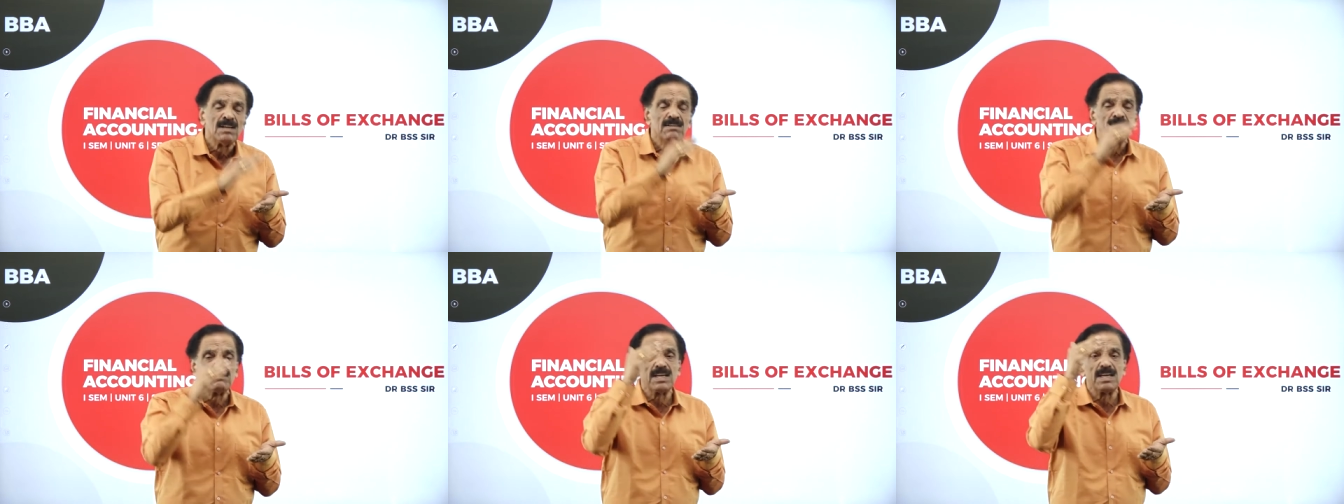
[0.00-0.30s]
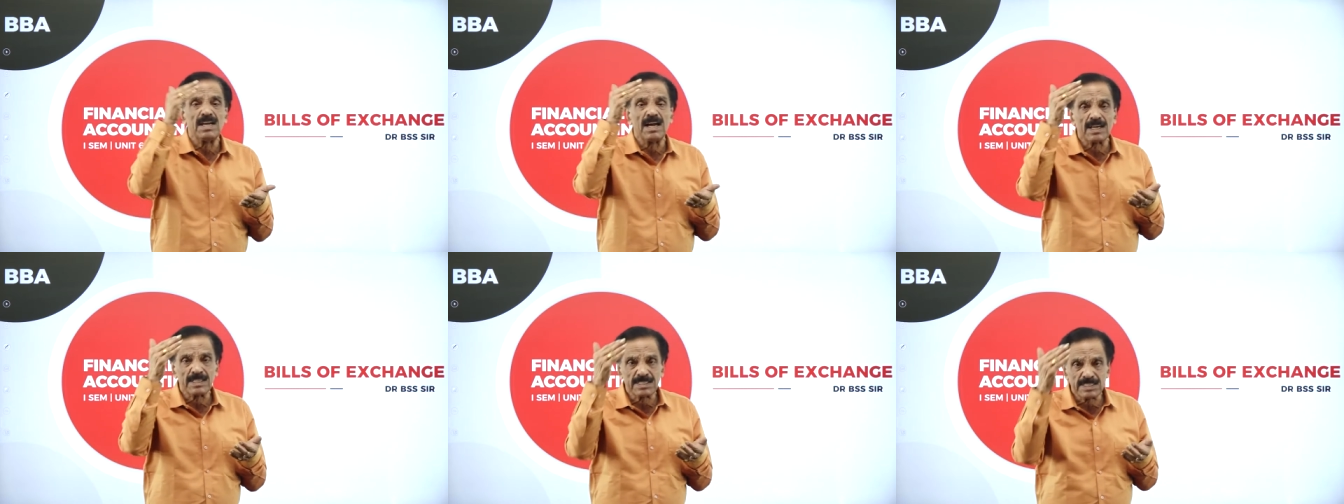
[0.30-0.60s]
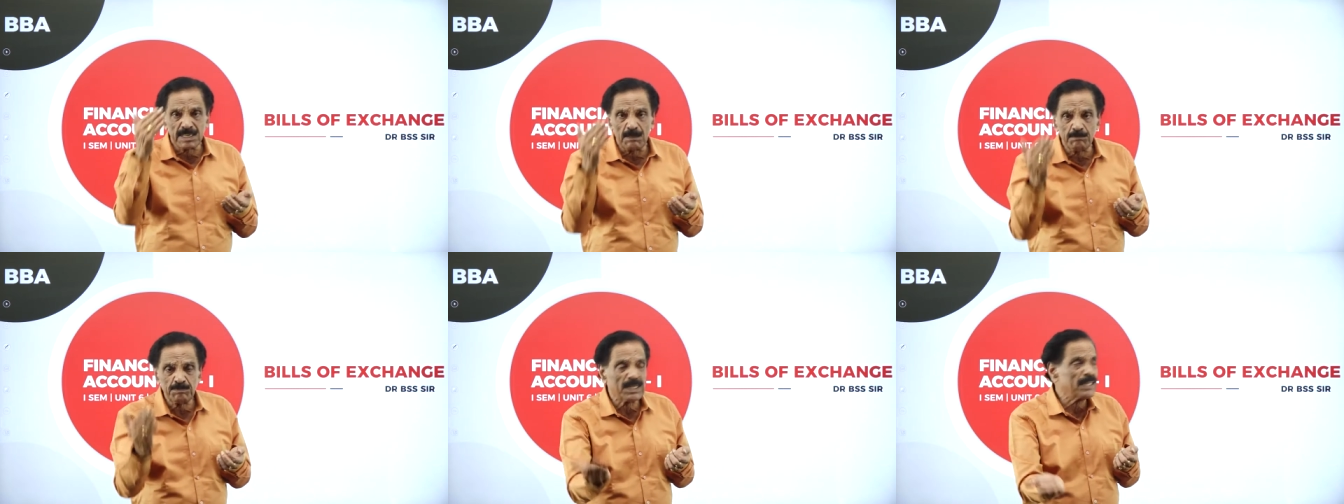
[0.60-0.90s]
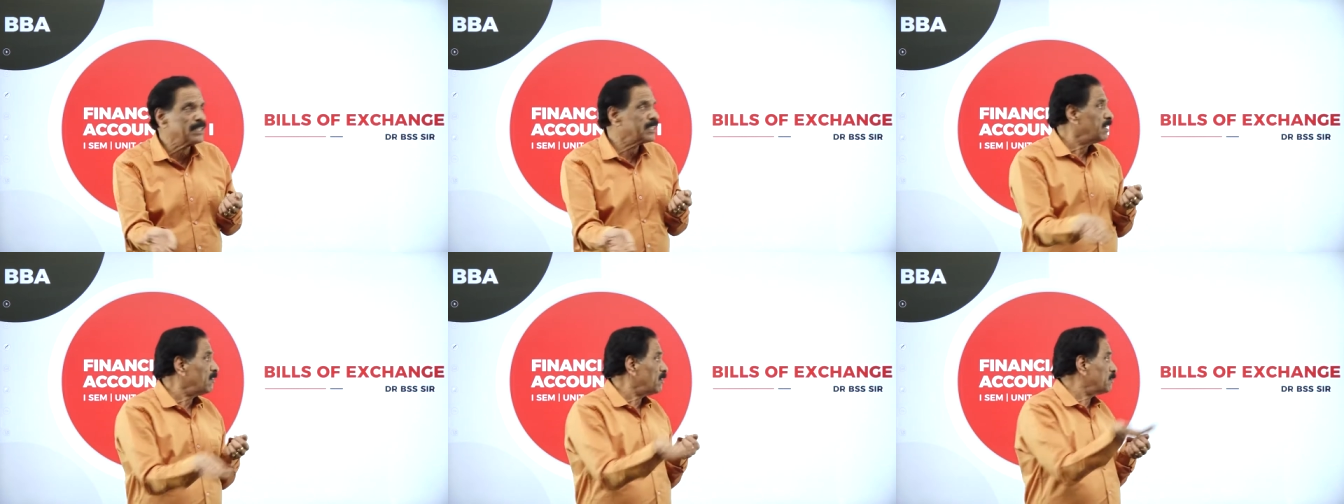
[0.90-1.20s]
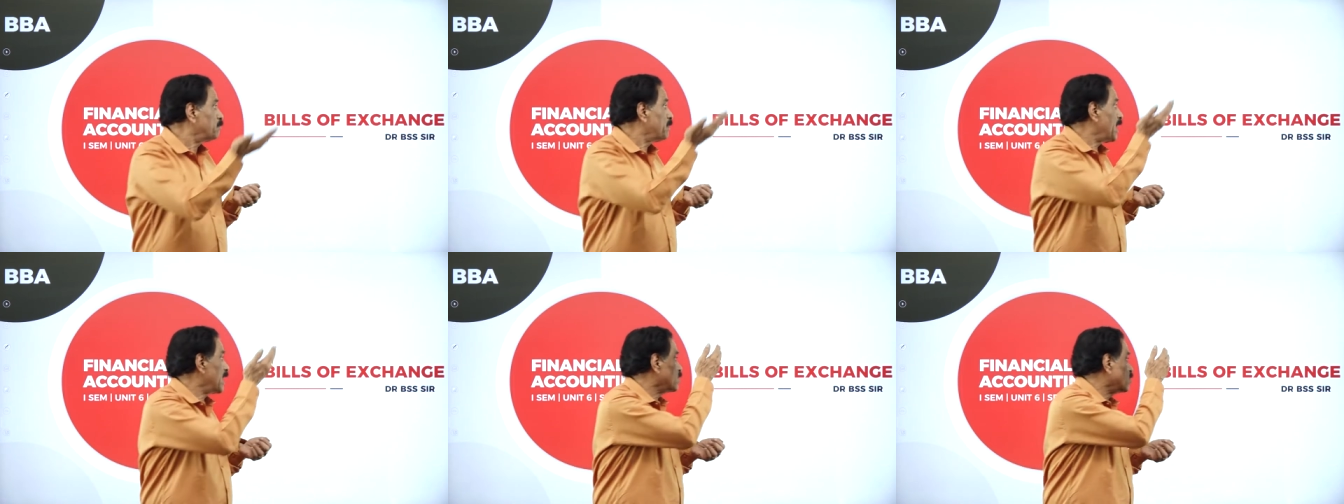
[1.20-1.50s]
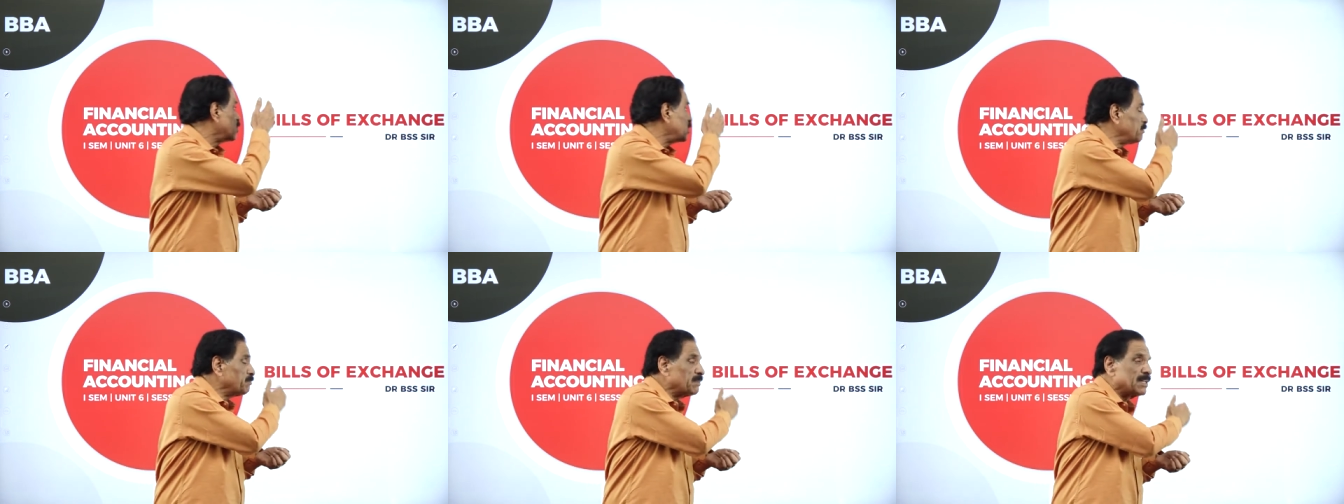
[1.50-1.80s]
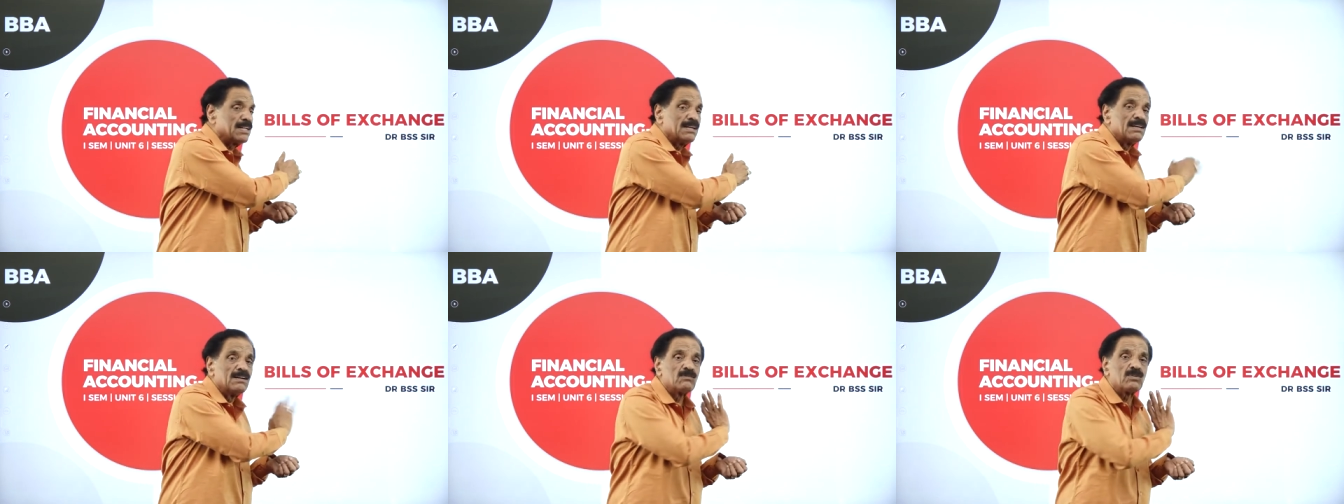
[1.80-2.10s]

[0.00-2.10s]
He accept and given back to the bill,